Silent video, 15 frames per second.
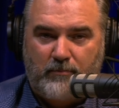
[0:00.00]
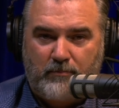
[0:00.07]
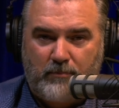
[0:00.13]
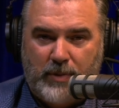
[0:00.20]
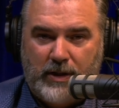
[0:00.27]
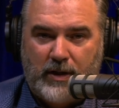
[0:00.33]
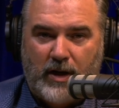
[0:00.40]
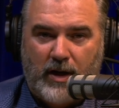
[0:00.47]

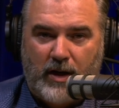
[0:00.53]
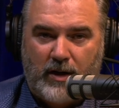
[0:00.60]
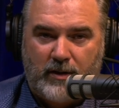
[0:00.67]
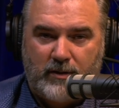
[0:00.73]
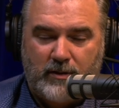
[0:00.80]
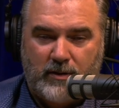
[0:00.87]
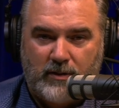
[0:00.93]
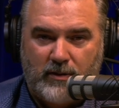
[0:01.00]

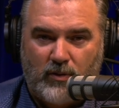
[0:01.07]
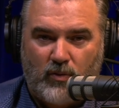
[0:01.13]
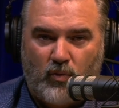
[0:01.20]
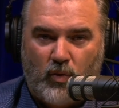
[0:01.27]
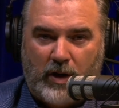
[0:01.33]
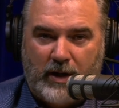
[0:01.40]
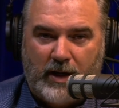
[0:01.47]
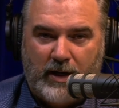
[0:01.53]
beyond
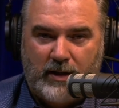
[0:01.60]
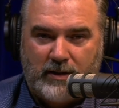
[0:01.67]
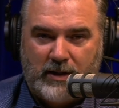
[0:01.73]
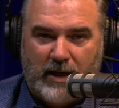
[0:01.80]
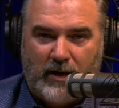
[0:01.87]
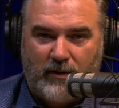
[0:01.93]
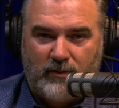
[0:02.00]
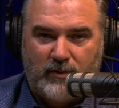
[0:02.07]
what I
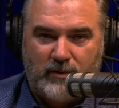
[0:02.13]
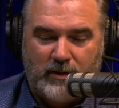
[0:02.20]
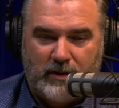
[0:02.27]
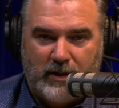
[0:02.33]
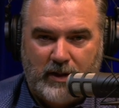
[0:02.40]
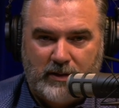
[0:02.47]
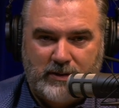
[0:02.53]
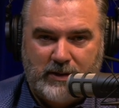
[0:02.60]
encountered in
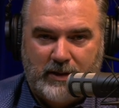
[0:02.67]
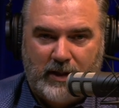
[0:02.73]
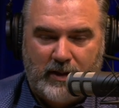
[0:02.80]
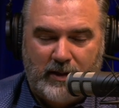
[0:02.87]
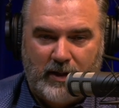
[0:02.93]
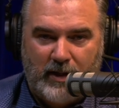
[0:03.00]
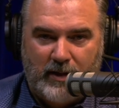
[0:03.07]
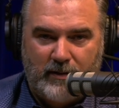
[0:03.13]

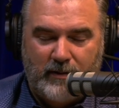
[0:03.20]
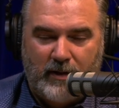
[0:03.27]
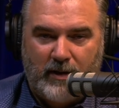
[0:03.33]
1988.